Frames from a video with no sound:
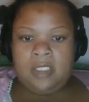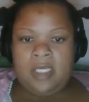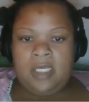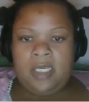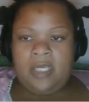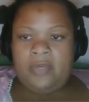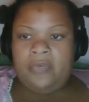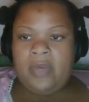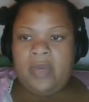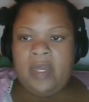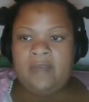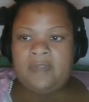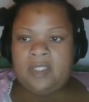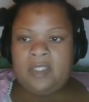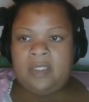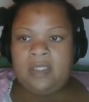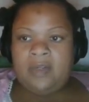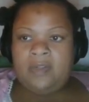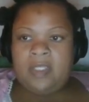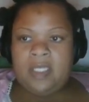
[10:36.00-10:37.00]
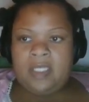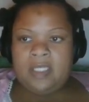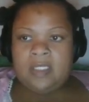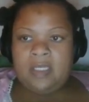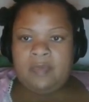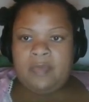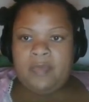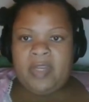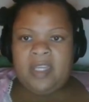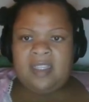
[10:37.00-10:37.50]
And you have to know these
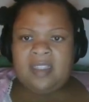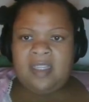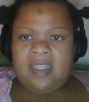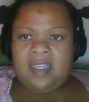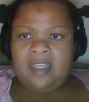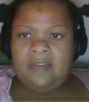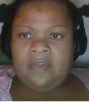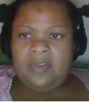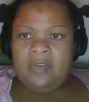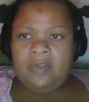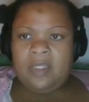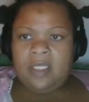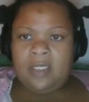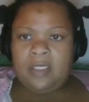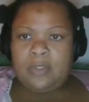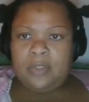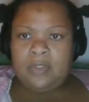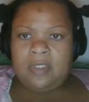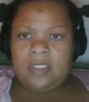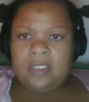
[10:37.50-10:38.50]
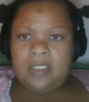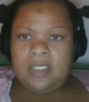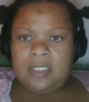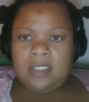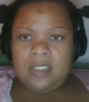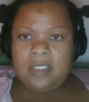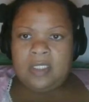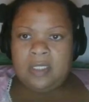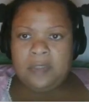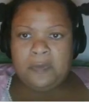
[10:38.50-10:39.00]
commands. Like if you get into a
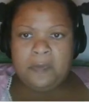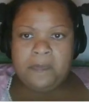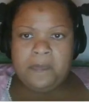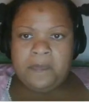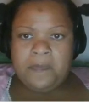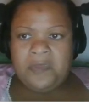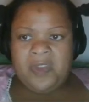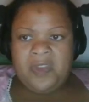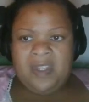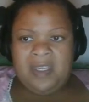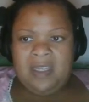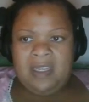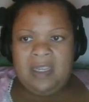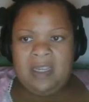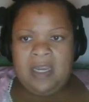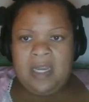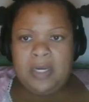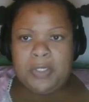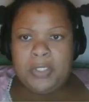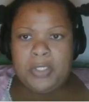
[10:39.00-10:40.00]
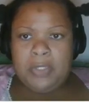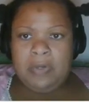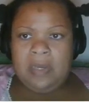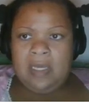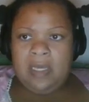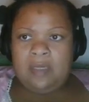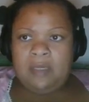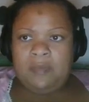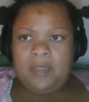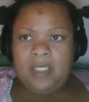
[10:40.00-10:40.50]
system, you got to know how
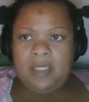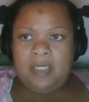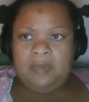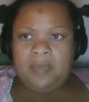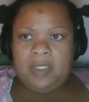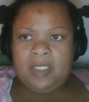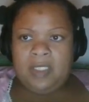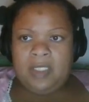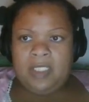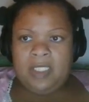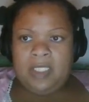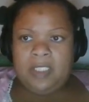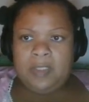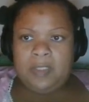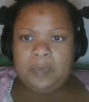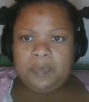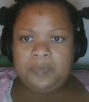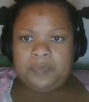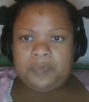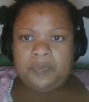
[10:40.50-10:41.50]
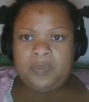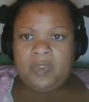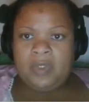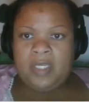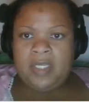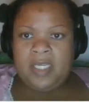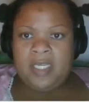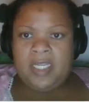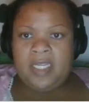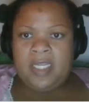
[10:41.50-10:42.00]
to manipulate it.
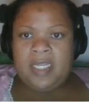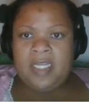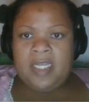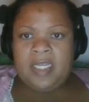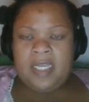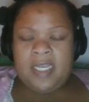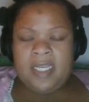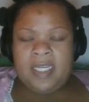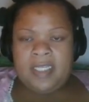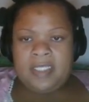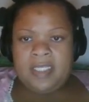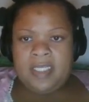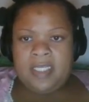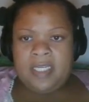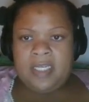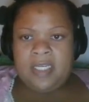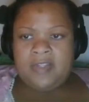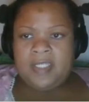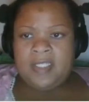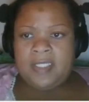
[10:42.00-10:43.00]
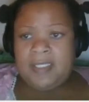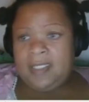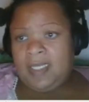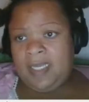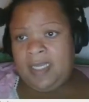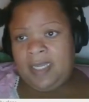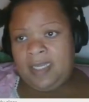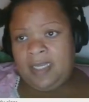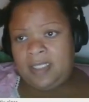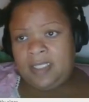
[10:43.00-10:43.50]
Okay, get ACL. This is the
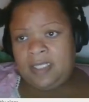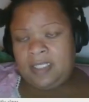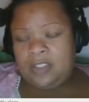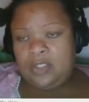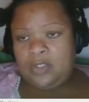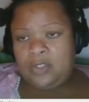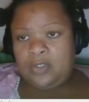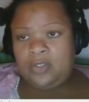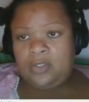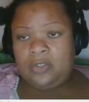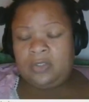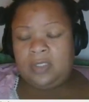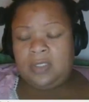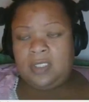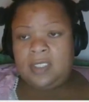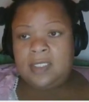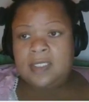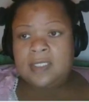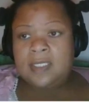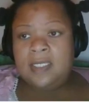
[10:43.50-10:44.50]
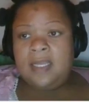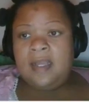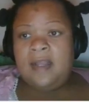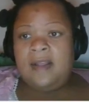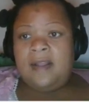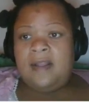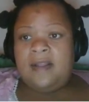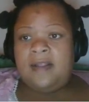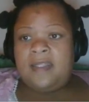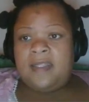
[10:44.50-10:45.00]
access control list.
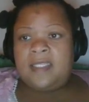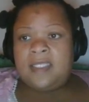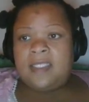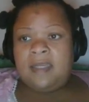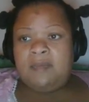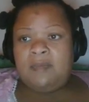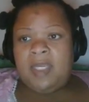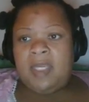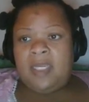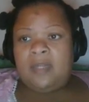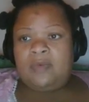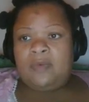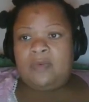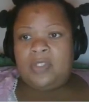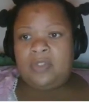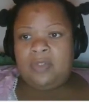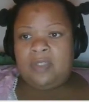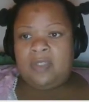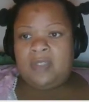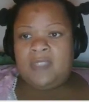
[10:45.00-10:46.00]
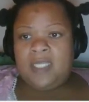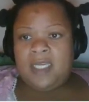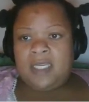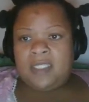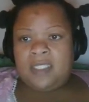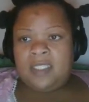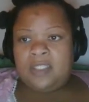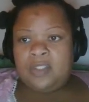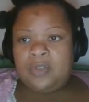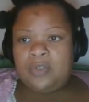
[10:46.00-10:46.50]
This command retrieves the
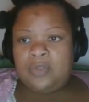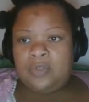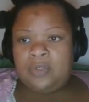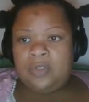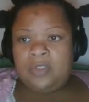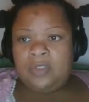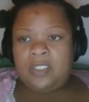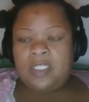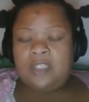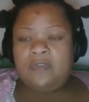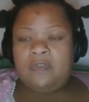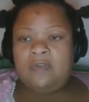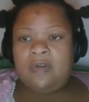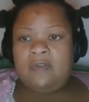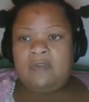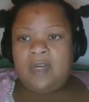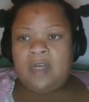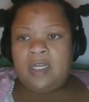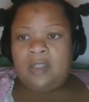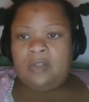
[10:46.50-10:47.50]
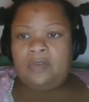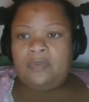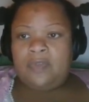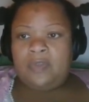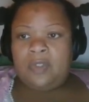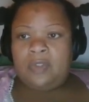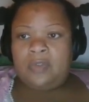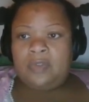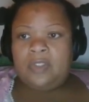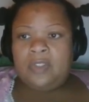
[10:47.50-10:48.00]
access control list for a file or
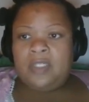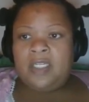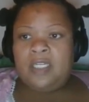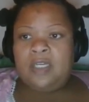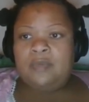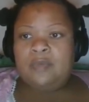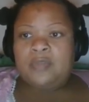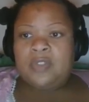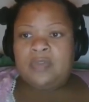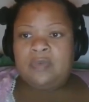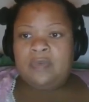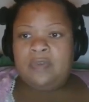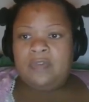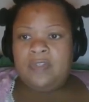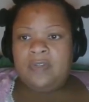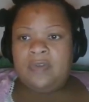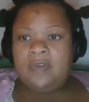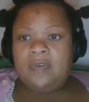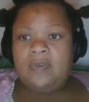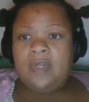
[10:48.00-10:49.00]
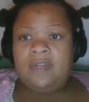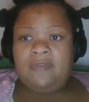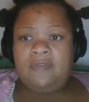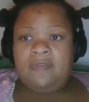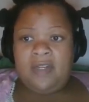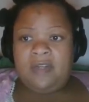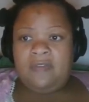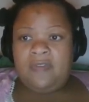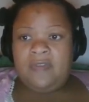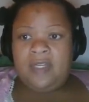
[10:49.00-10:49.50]
folder. It helps you review and
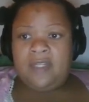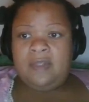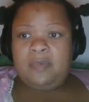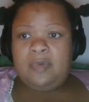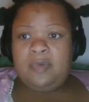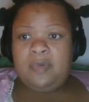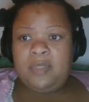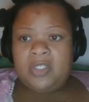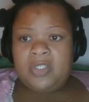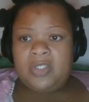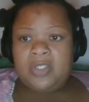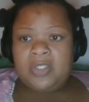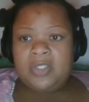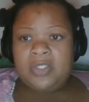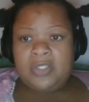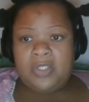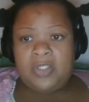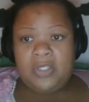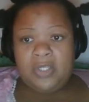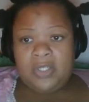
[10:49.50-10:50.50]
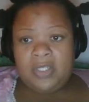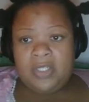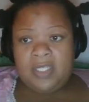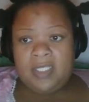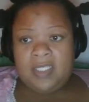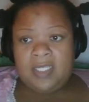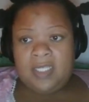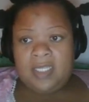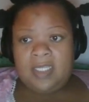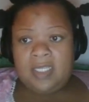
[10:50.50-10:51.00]
verify the permissions and security
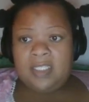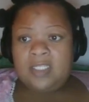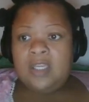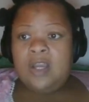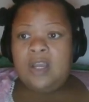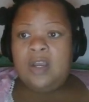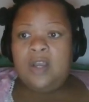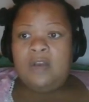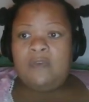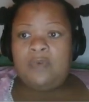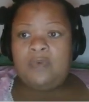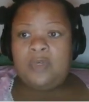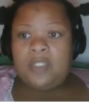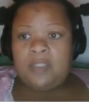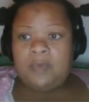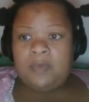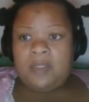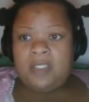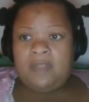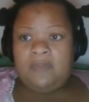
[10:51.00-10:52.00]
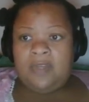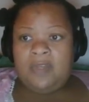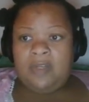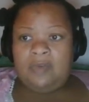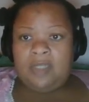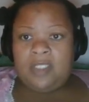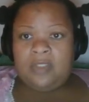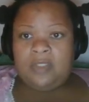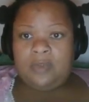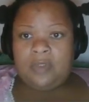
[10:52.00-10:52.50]
settings for specific
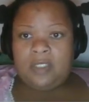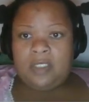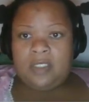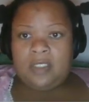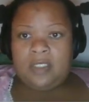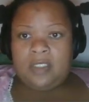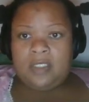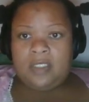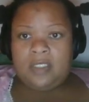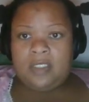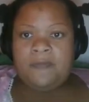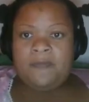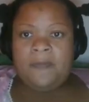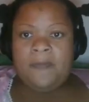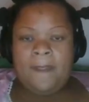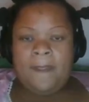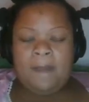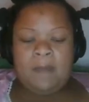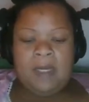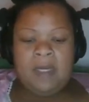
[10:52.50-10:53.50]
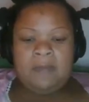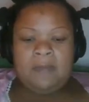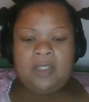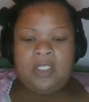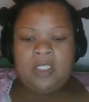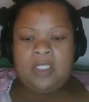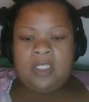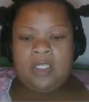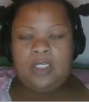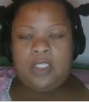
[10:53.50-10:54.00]
resources. But I'm
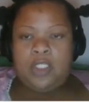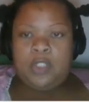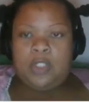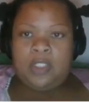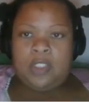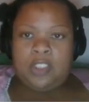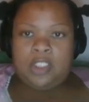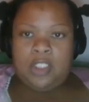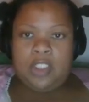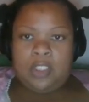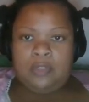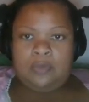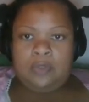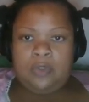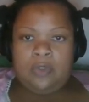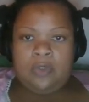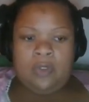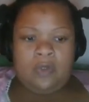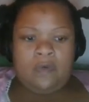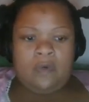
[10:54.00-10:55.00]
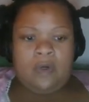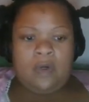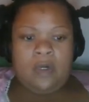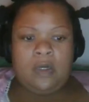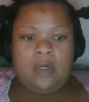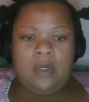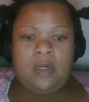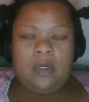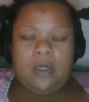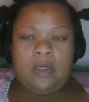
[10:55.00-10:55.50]
just going to do the general
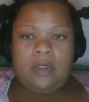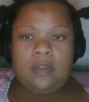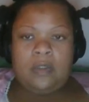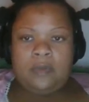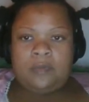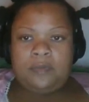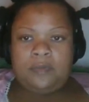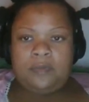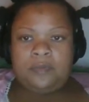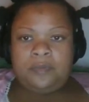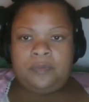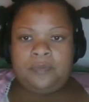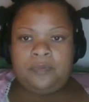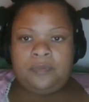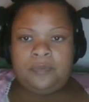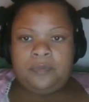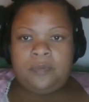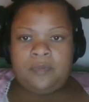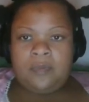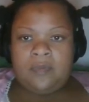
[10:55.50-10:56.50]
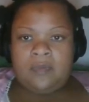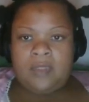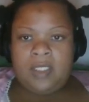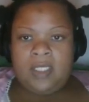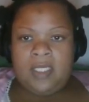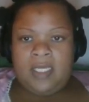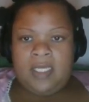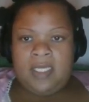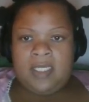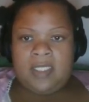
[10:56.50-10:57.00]
overall.
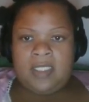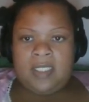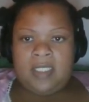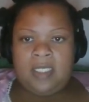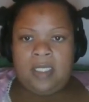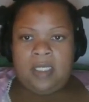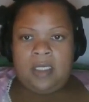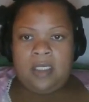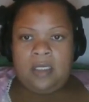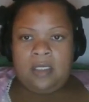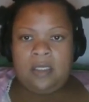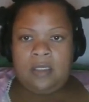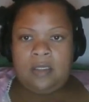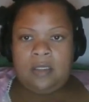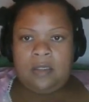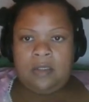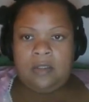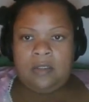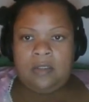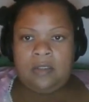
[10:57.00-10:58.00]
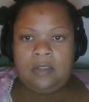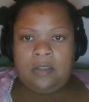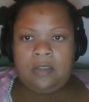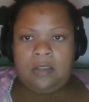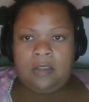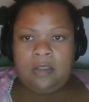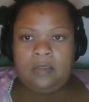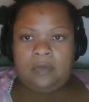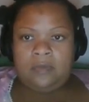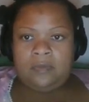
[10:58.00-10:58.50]
ACL,
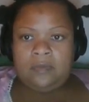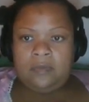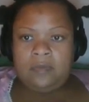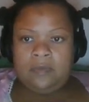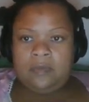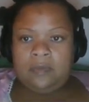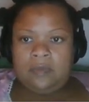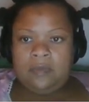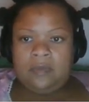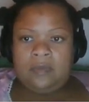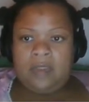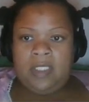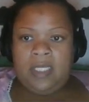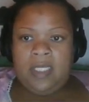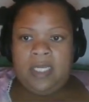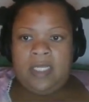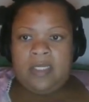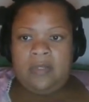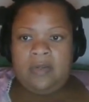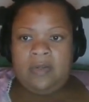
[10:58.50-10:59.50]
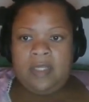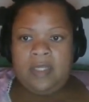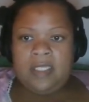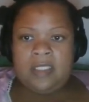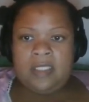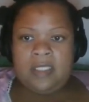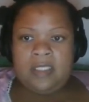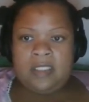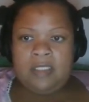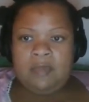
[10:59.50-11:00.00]
and you get
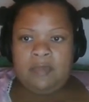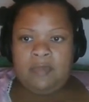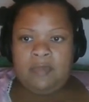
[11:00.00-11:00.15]
system